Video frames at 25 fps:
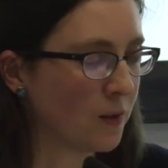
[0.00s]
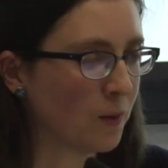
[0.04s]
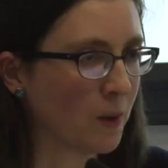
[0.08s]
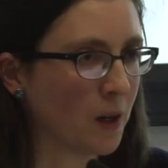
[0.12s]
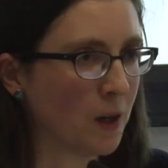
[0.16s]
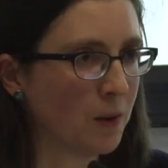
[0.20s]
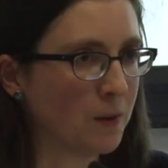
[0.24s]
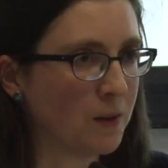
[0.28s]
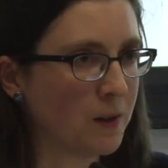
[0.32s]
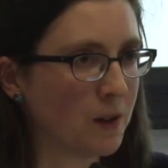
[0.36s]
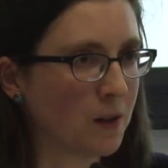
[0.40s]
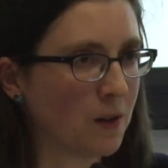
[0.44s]
So
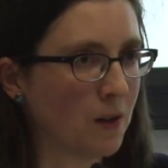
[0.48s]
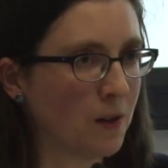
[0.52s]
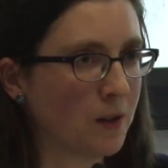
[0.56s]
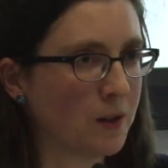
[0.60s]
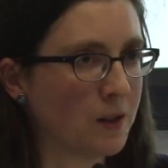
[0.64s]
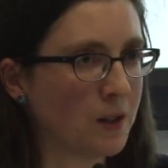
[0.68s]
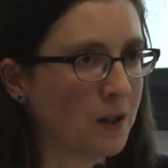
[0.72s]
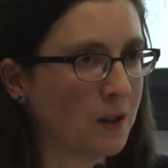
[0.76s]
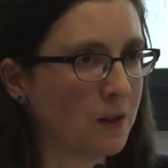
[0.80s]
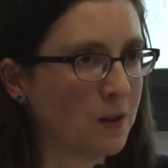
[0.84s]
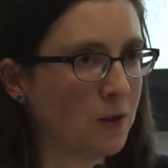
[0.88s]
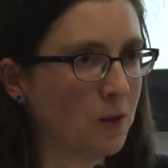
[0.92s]
how does the
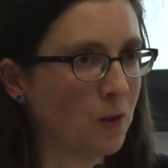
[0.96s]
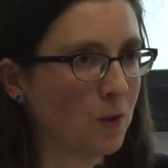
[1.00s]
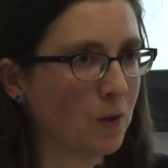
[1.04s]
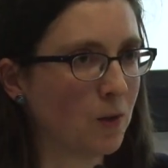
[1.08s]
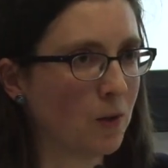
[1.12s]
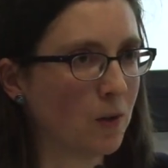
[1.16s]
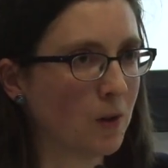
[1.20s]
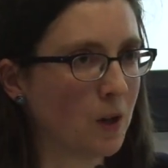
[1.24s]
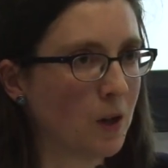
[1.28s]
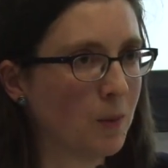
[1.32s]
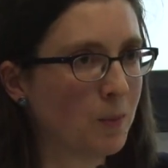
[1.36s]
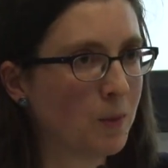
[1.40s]
context
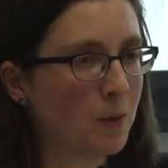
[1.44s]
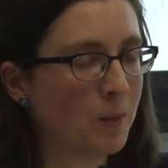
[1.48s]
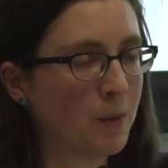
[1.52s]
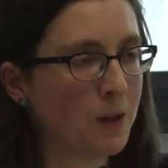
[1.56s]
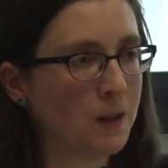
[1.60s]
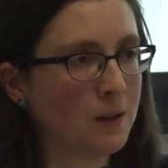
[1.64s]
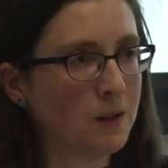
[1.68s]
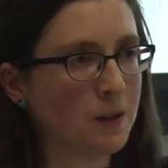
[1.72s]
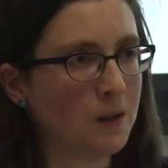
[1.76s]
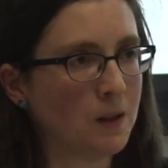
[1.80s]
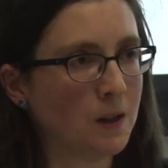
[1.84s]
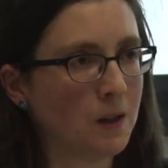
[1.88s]
you're
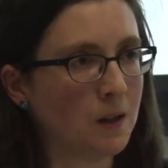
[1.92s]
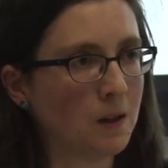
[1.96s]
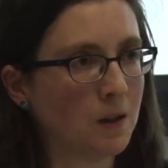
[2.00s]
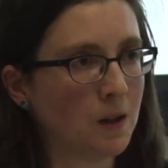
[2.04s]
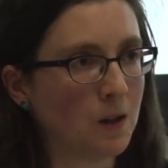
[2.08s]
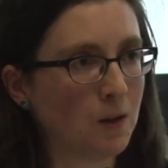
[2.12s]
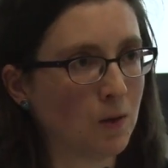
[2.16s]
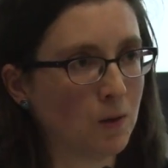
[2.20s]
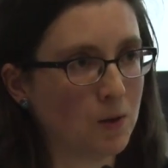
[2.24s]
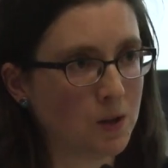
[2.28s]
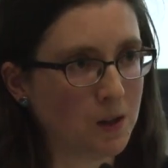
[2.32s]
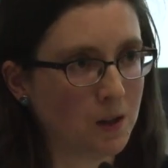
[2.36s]
implementing
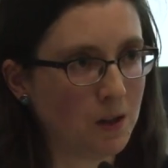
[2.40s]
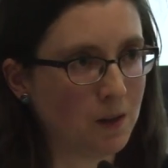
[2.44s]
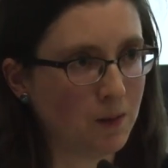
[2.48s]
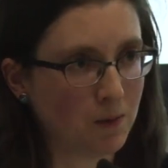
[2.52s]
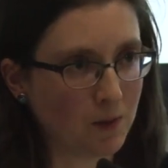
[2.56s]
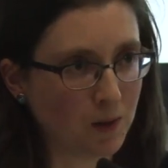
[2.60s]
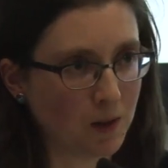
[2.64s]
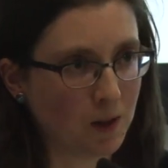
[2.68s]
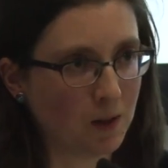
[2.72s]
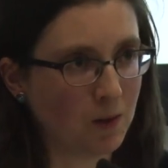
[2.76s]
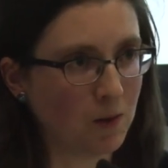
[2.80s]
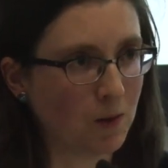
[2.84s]
or
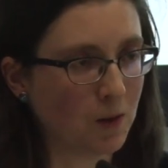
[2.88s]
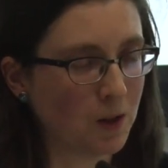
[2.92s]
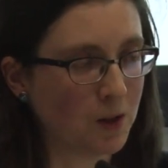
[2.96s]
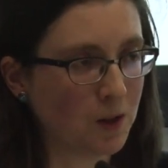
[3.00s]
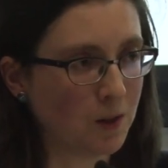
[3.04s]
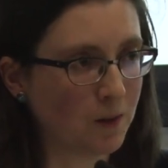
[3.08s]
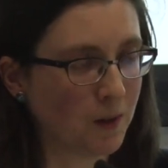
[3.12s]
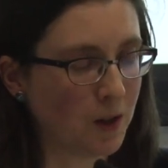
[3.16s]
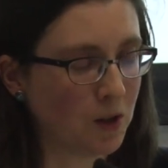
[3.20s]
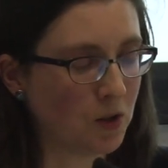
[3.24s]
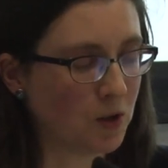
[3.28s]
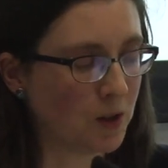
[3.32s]
delivering your
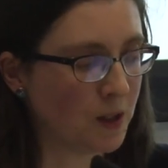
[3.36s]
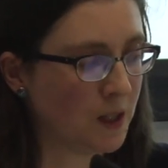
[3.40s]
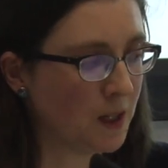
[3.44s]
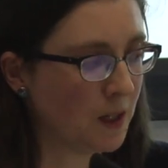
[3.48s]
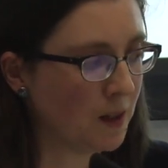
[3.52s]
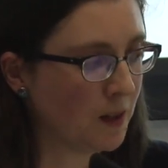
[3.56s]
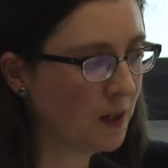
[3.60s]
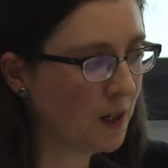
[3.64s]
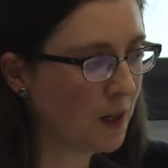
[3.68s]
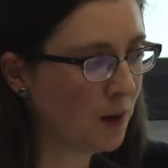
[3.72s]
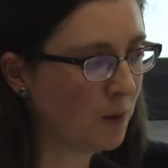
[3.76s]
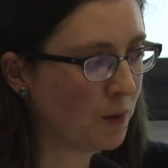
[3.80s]
intervention
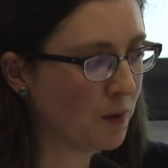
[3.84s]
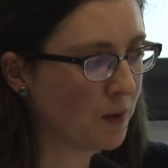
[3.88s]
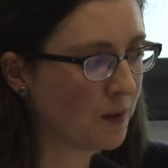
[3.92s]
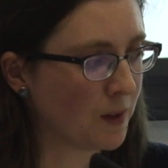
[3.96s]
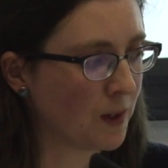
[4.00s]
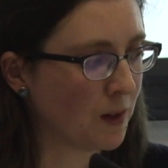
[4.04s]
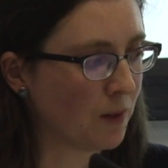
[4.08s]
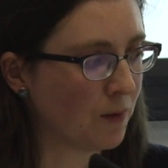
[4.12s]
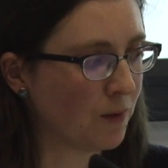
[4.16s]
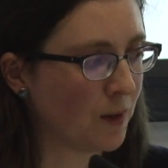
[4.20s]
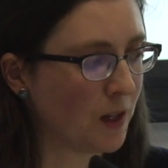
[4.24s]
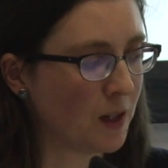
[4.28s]
in, how does
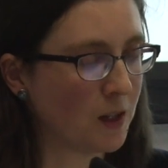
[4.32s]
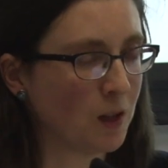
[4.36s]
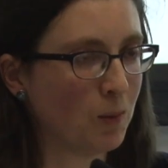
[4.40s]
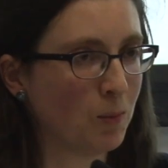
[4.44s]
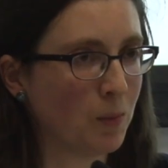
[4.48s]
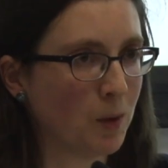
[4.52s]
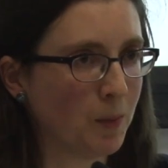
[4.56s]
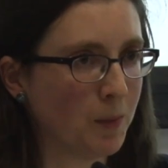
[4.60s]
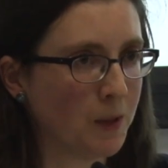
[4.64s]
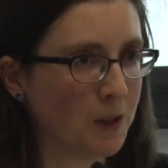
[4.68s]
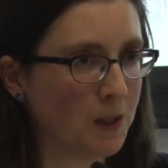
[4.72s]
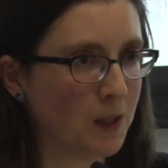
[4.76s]
that affect
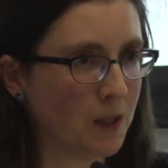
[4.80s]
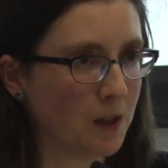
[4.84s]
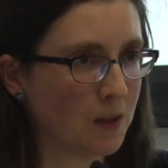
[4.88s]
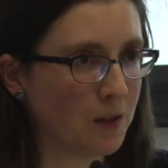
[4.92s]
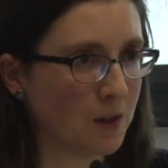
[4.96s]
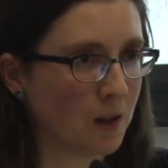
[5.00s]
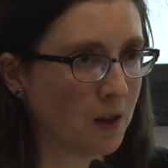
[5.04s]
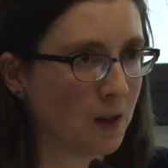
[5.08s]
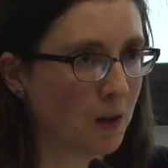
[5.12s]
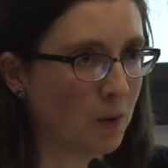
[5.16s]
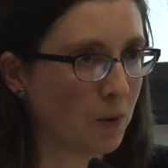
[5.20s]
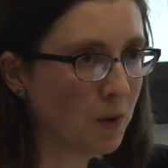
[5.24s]

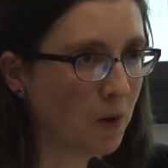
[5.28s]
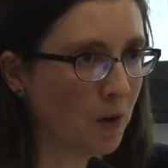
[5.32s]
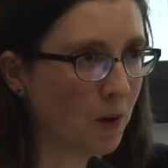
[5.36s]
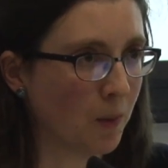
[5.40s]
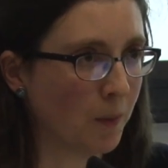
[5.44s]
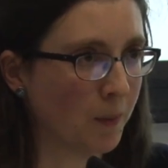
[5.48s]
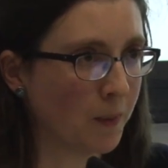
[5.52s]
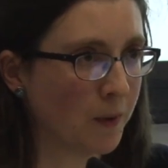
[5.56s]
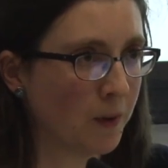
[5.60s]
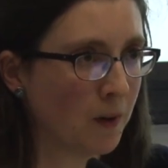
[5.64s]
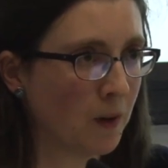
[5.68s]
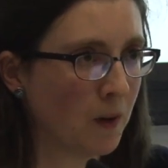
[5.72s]
implementation and
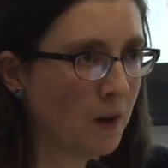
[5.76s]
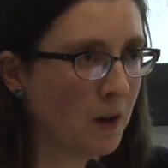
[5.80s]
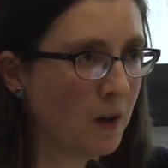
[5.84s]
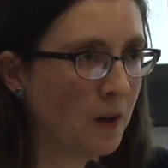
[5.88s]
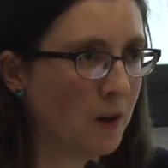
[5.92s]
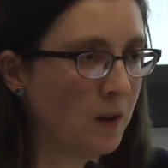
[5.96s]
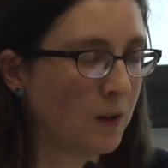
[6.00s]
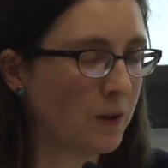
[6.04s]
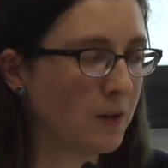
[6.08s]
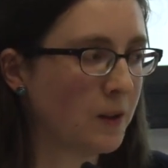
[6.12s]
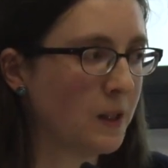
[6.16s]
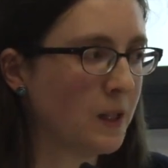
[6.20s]
outcomes?
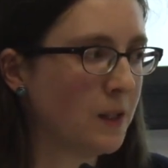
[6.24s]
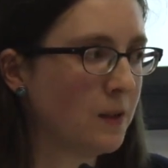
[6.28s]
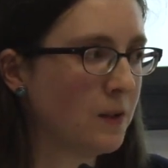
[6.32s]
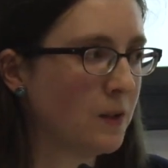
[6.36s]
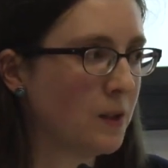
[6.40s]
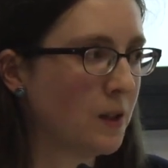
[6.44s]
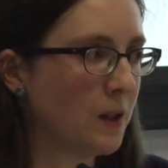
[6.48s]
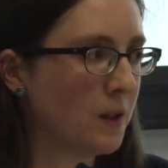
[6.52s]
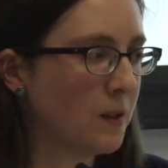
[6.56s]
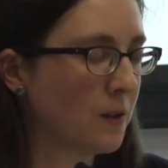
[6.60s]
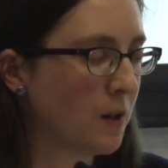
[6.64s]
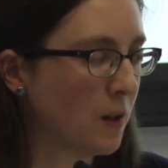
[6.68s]
So they
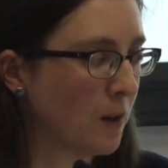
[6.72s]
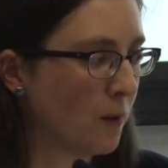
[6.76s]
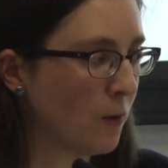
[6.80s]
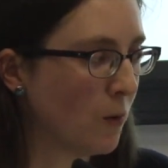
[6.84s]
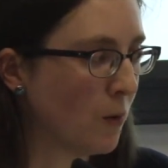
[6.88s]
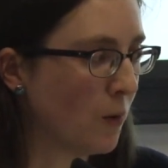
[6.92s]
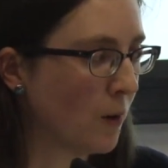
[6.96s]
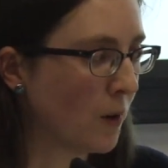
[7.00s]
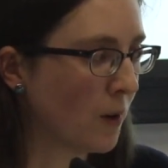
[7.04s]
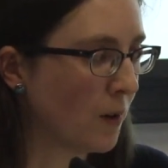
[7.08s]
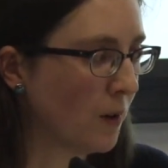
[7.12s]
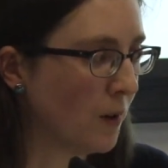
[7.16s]
suggest kind of
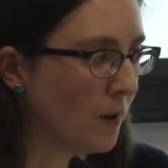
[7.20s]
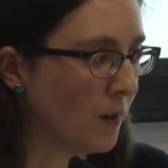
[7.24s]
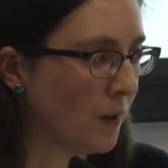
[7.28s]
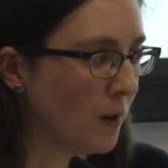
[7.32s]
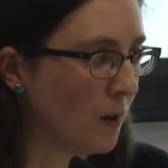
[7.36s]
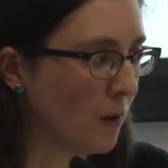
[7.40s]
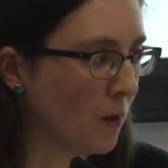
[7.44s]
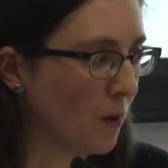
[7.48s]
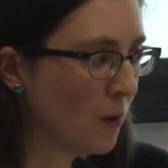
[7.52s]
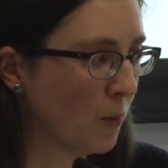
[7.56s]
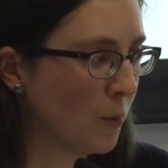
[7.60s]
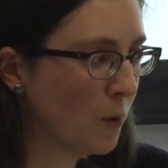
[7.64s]

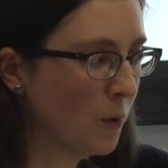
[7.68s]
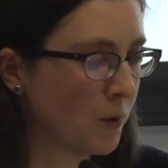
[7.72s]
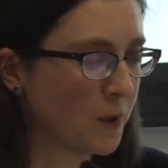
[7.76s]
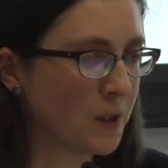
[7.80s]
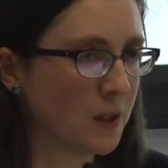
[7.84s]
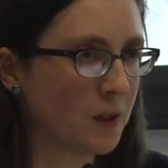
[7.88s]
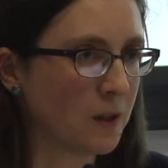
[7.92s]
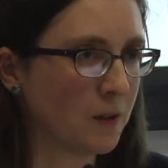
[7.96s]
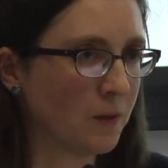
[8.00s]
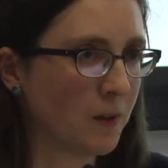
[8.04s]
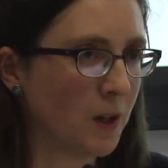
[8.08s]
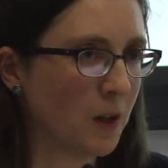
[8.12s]
organising your
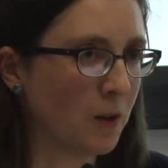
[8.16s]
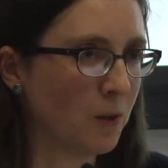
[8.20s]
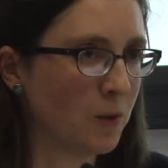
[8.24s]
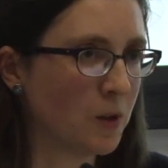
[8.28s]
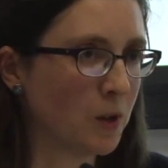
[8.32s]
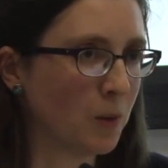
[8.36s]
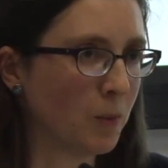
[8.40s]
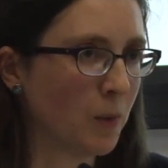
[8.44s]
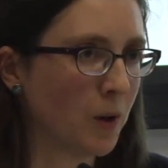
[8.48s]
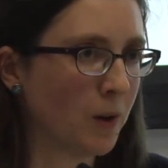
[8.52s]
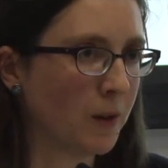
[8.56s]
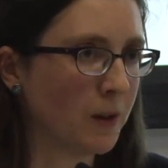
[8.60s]
process
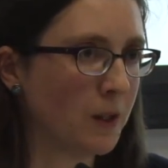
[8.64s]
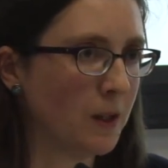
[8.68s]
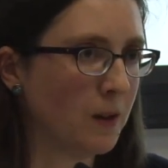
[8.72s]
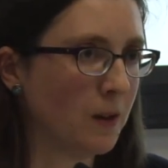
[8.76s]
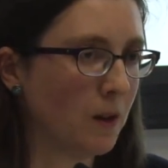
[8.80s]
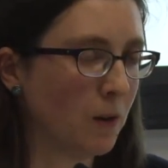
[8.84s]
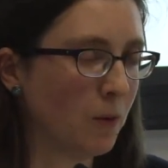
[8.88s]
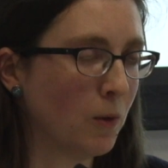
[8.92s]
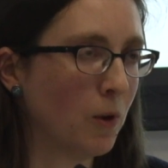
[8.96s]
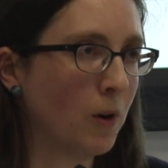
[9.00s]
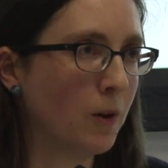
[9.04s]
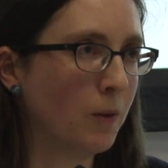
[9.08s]
evaluation
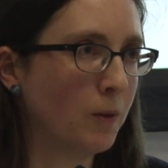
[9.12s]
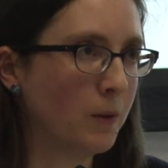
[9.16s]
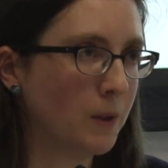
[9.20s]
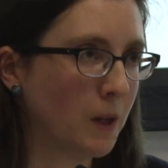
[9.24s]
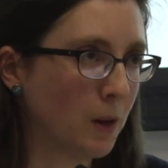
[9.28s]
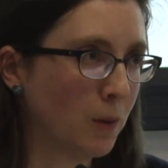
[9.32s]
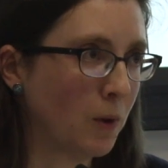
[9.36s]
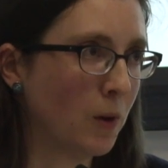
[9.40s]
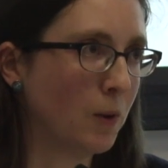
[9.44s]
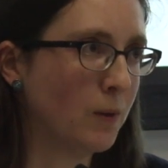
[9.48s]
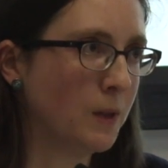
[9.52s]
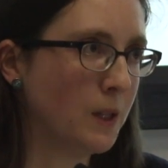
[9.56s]

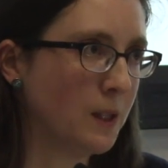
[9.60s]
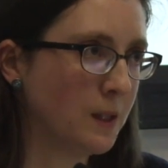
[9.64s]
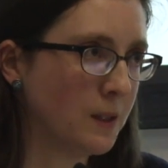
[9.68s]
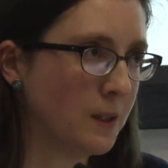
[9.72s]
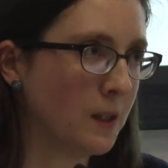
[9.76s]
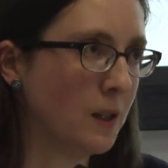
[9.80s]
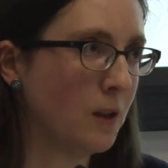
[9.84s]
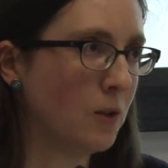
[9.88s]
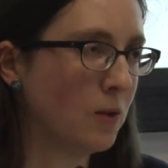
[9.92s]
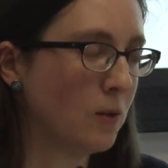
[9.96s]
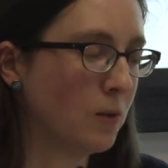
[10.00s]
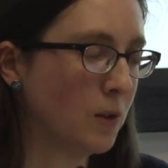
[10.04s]
around
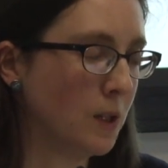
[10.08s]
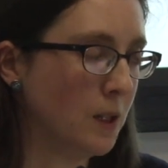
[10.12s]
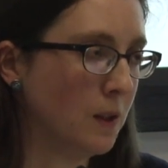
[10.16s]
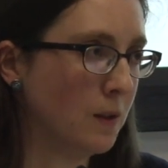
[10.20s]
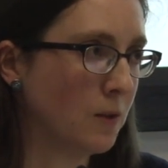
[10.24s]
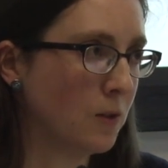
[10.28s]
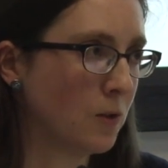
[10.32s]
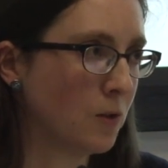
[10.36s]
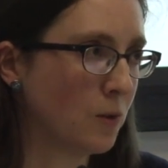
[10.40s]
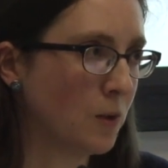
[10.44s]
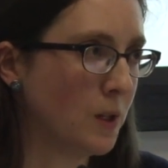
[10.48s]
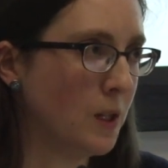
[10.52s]
these
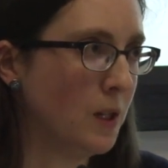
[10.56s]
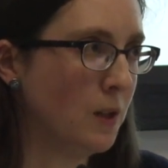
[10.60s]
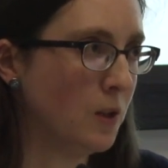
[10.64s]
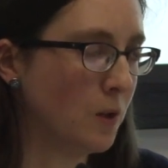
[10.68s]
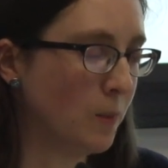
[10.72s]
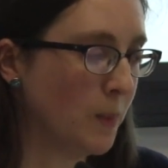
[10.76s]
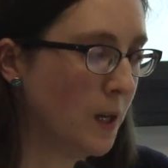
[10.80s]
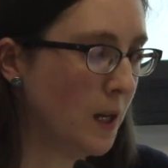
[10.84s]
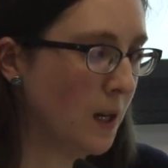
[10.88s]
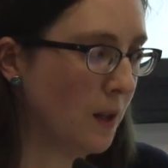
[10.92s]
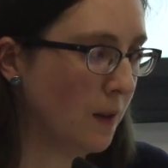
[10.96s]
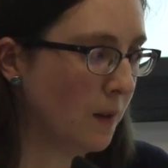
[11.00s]
three
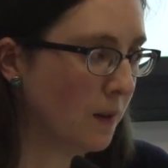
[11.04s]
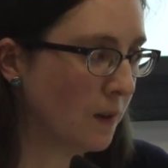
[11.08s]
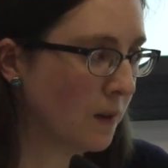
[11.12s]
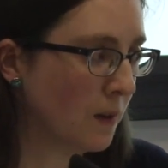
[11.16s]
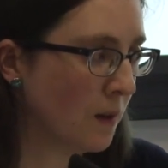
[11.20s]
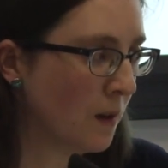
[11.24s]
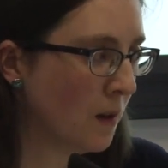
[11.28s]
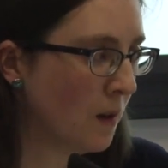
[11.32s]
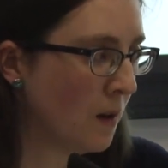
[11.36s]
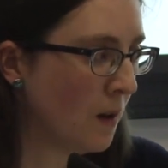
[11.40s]
domains.